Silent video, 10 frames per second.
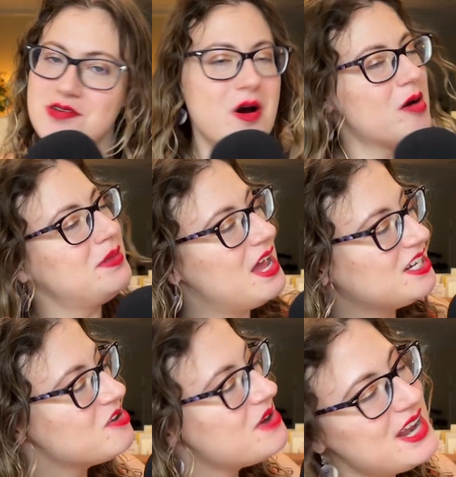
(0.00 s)
you are
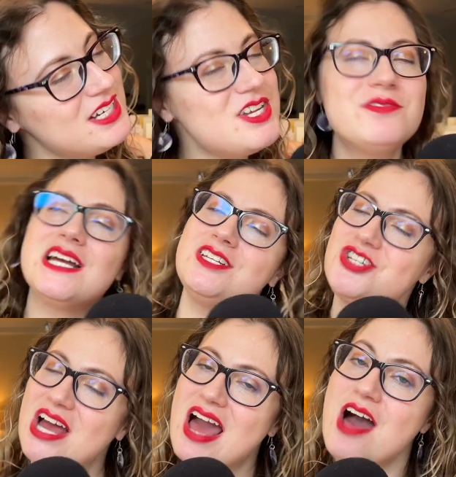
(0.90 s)
planning your wedding, don't forget to
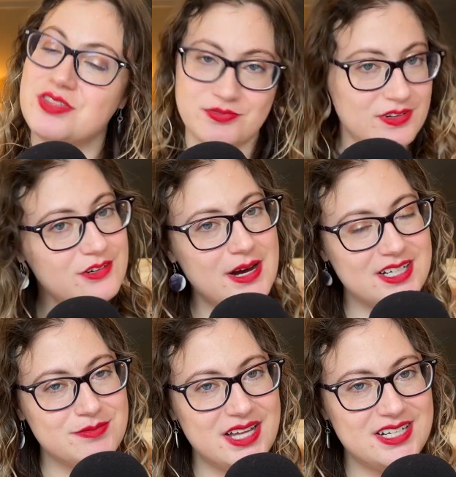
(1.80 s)
check out the free
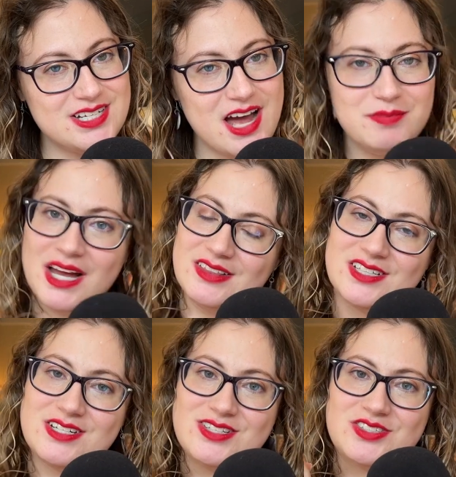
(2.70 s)
wedding planning timeline
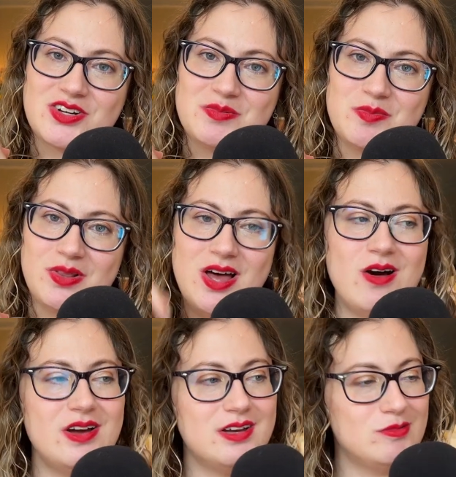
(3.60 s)
linked in the description
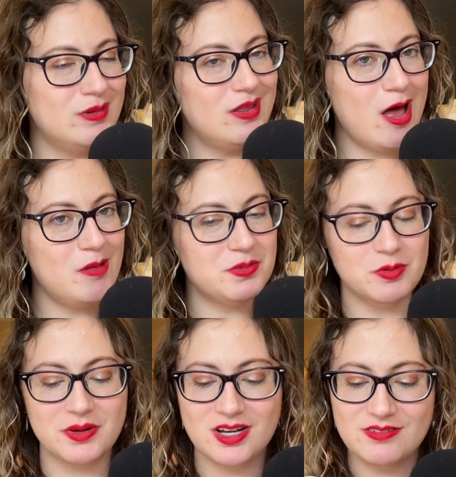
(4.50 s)
below. It will help
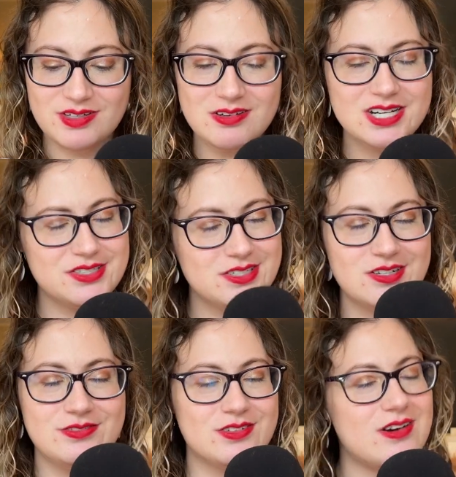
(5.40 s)
you. But if you are just
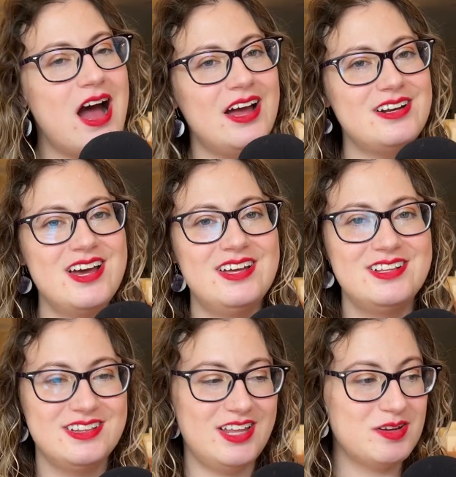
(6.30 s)
here for the ride,
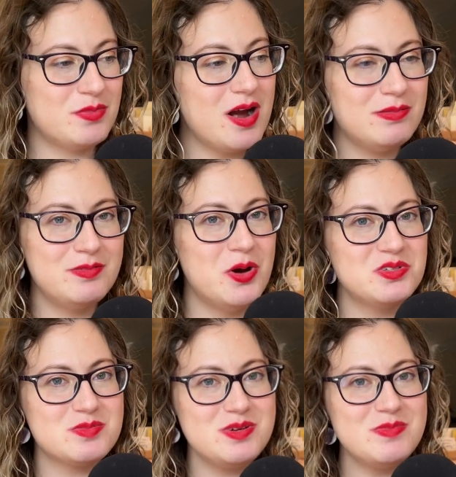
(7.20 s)
like probably
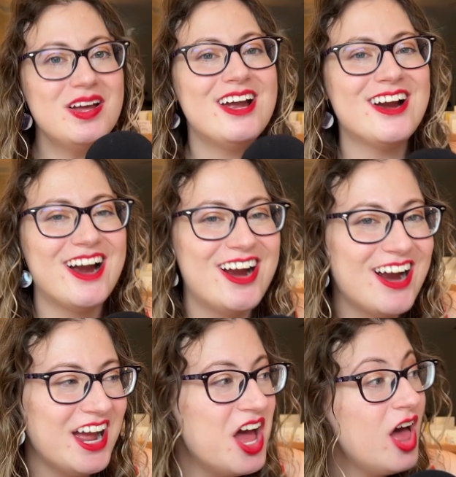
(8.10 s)
most people here,
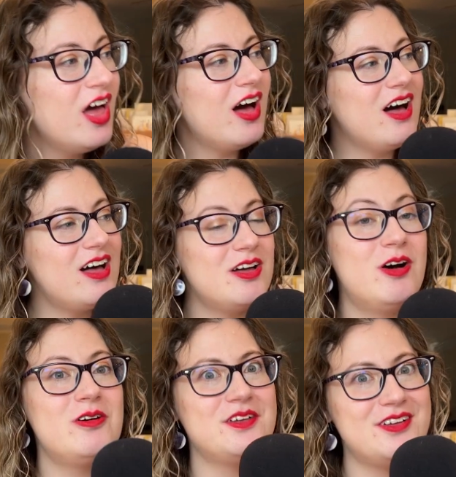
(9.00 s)

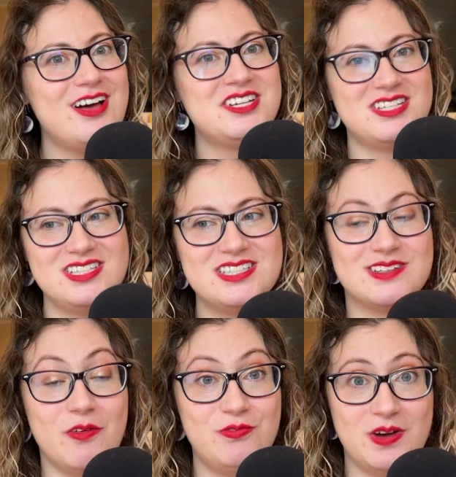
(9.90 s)
oh gosh, this
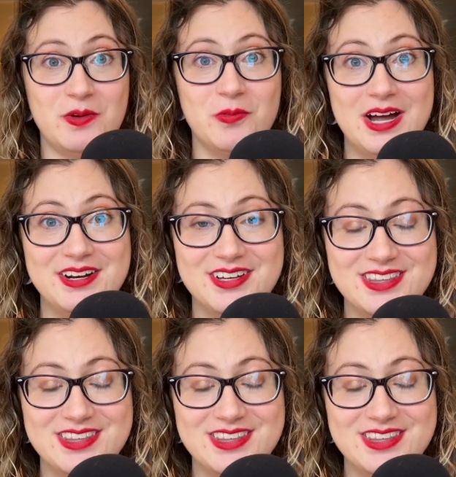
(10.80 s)
is a fun one.